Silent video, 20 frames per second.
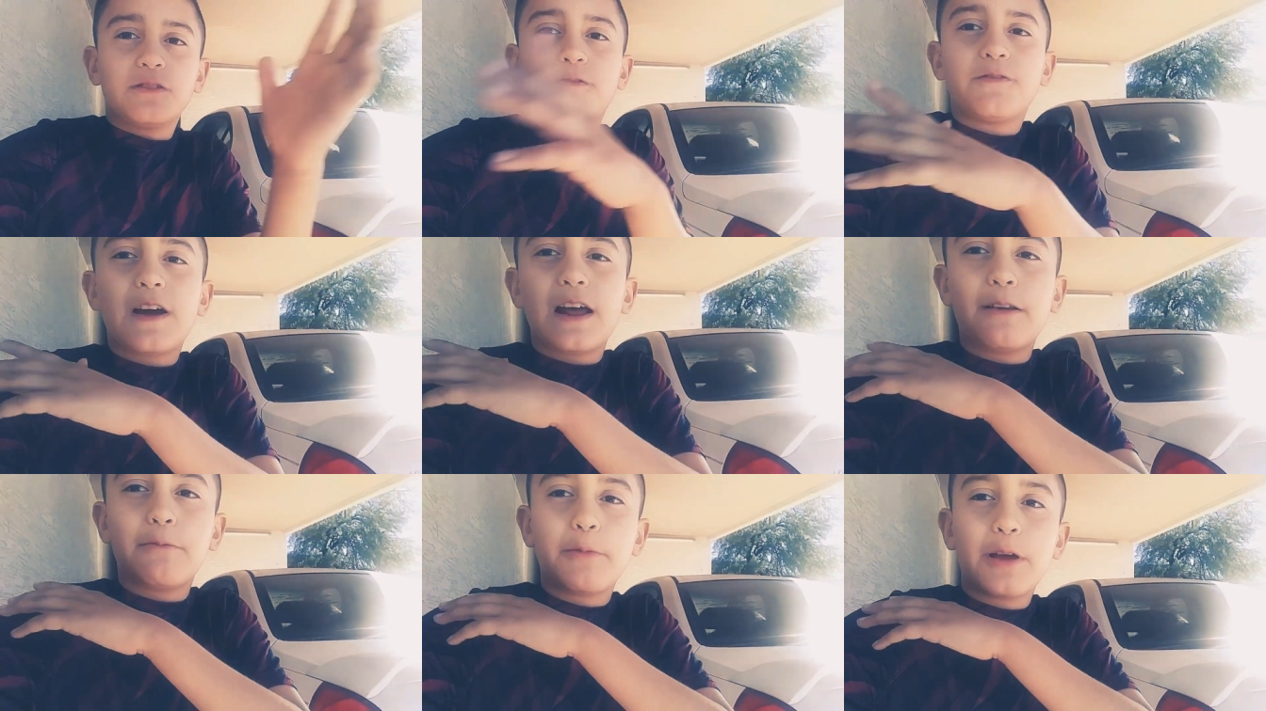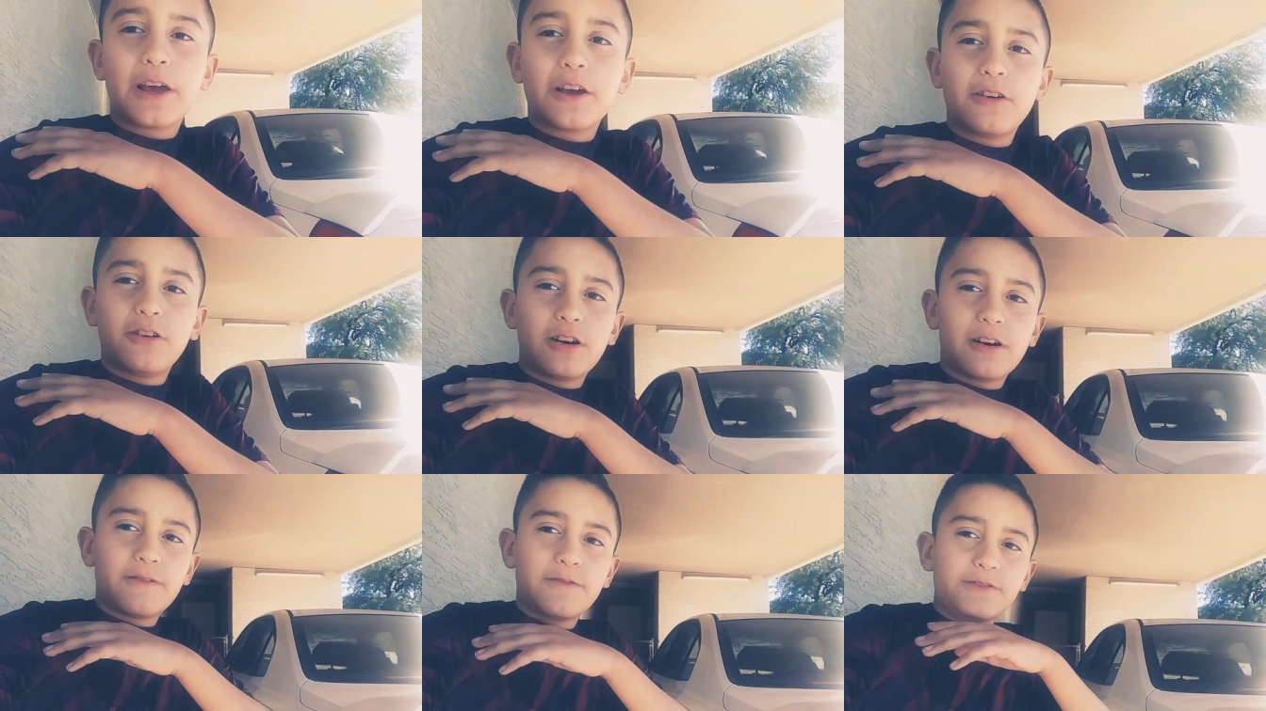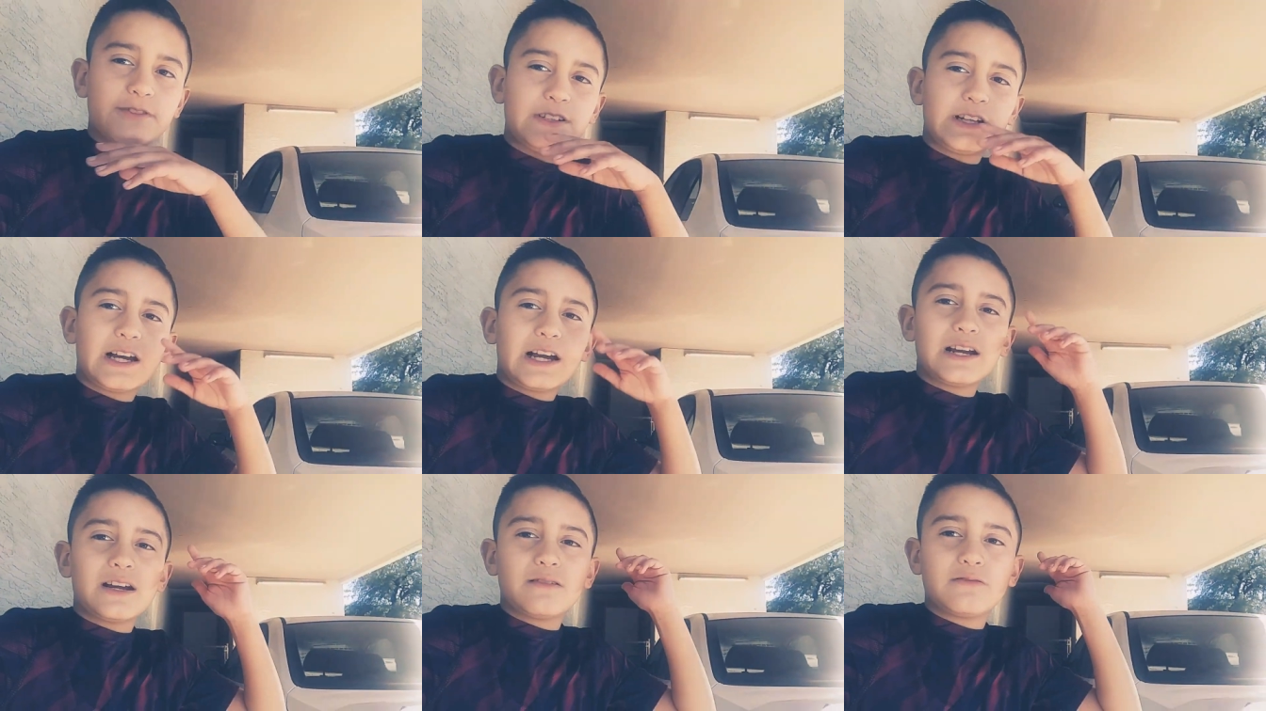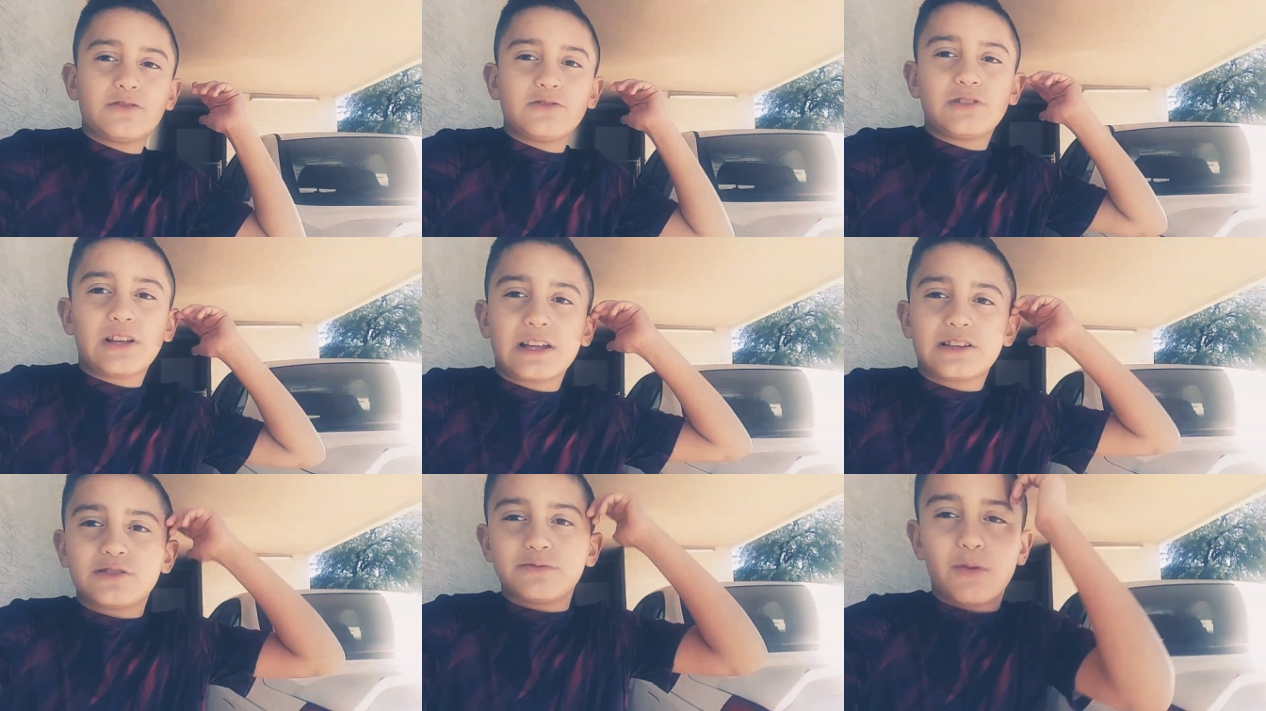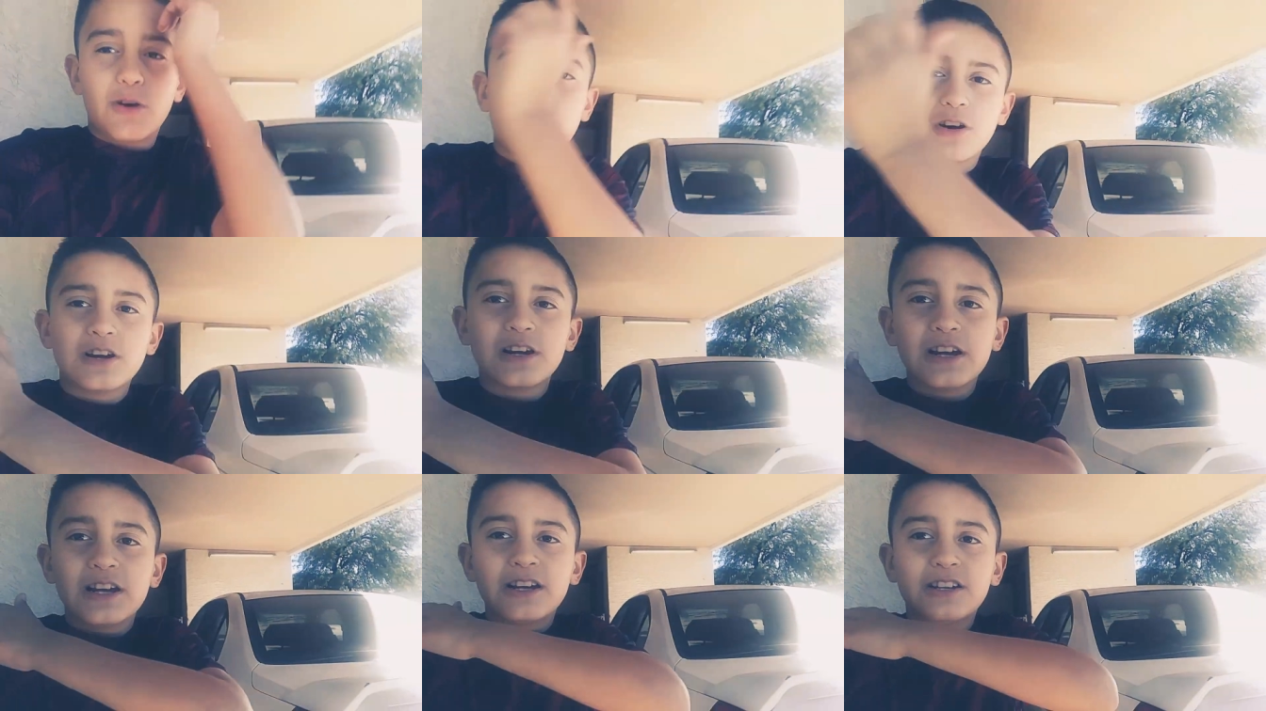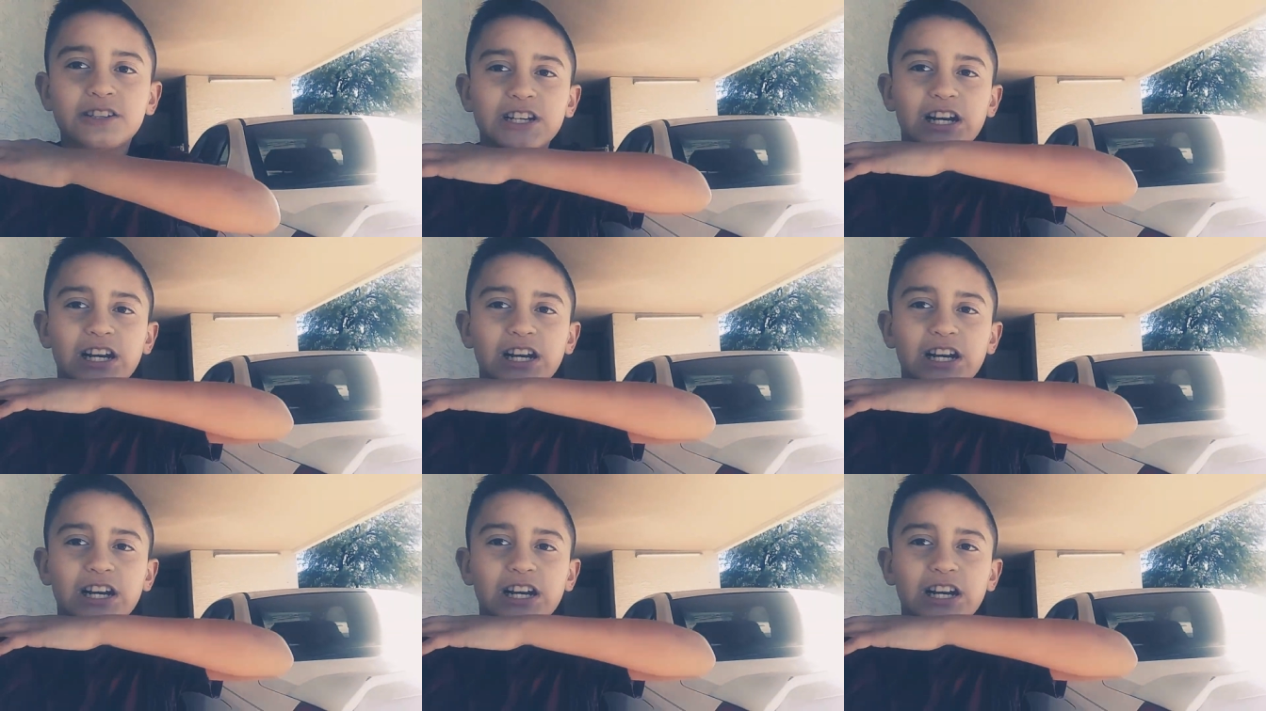the fan mail. I forgot I'll do that tomorrow.